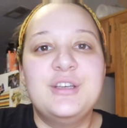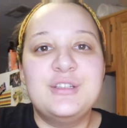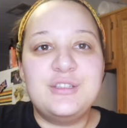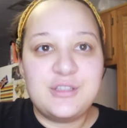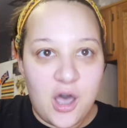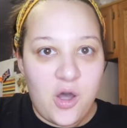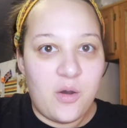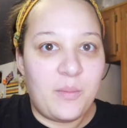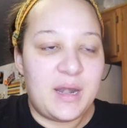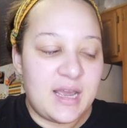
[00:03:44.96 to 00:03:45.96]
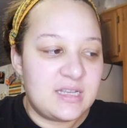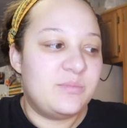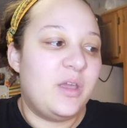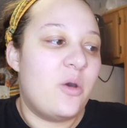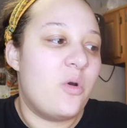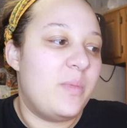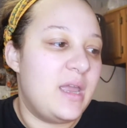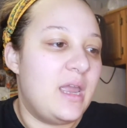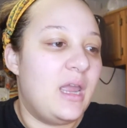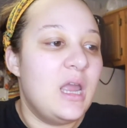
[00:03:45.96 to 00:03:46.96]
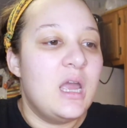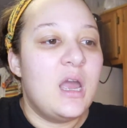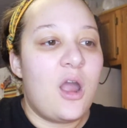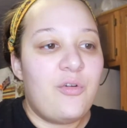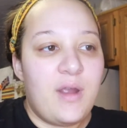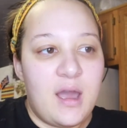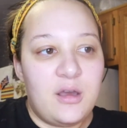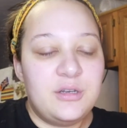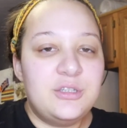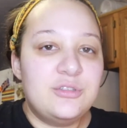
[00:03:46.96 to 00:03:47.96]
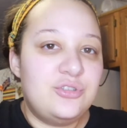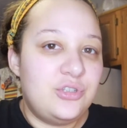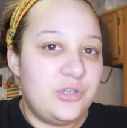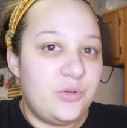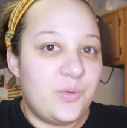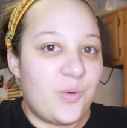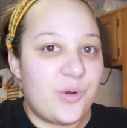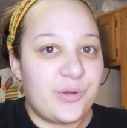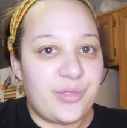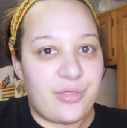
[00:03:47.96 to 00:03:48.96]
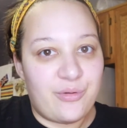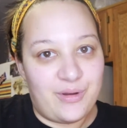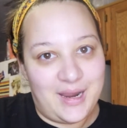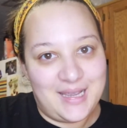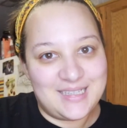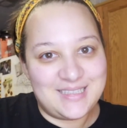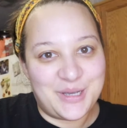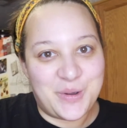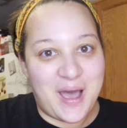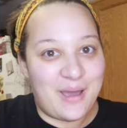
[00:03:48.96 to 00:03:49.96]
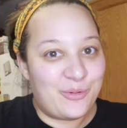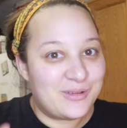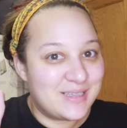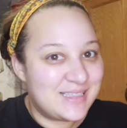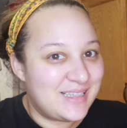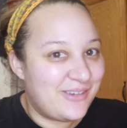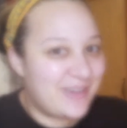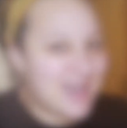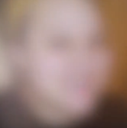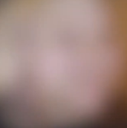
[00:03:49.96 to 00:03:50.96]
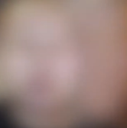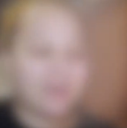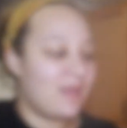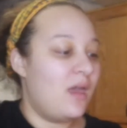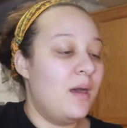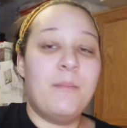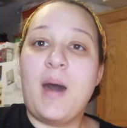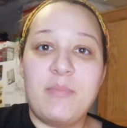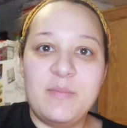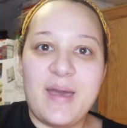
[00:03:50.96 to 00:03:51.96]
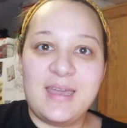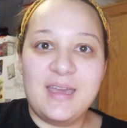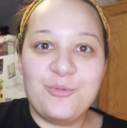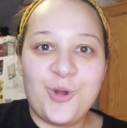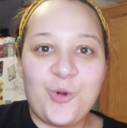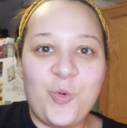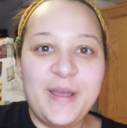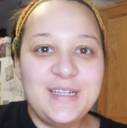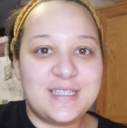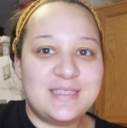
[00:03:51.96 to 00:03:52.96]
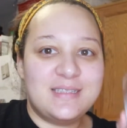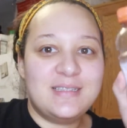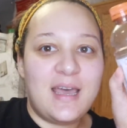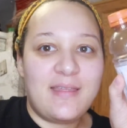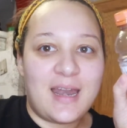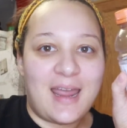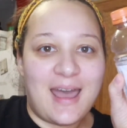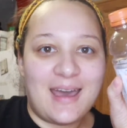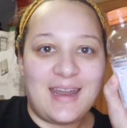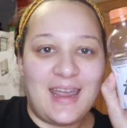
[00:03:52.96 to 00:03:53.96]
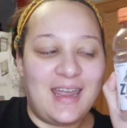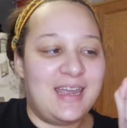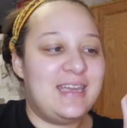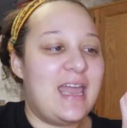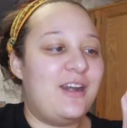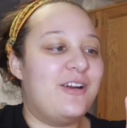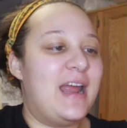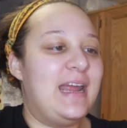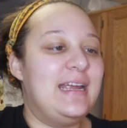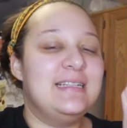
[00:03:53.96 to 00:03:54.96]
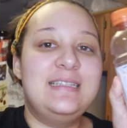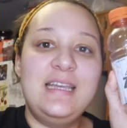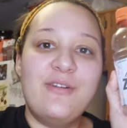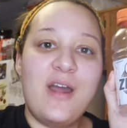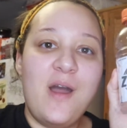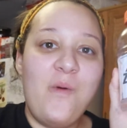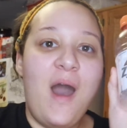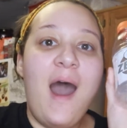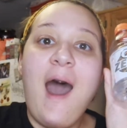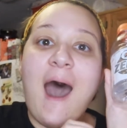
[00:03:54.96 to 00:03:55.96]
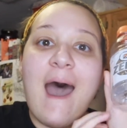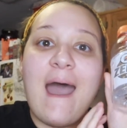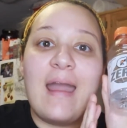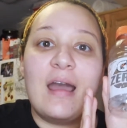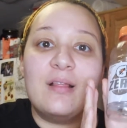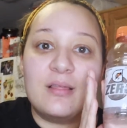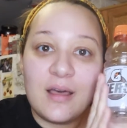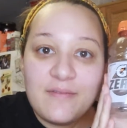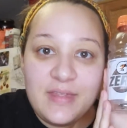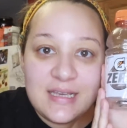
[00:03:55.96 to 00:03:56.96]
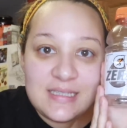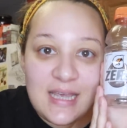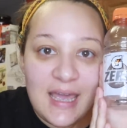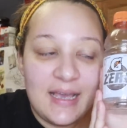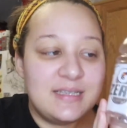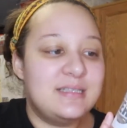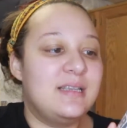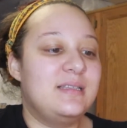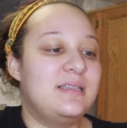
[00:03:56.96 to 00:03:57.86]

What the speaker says: So my next meal will be around 2 or 3. So I will see you guys then. Popping back in real quick just to say that I had a Gatorade Zero. I love these things.